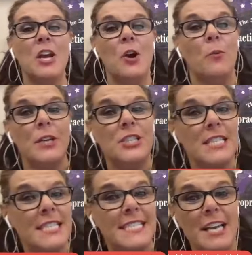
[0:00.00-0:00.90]
which is
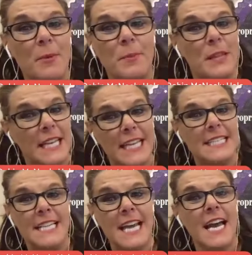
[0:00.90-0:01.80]
still plenty of
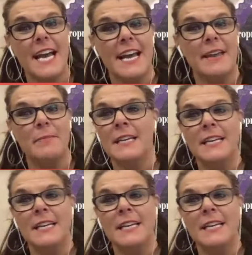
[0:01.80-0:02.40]
time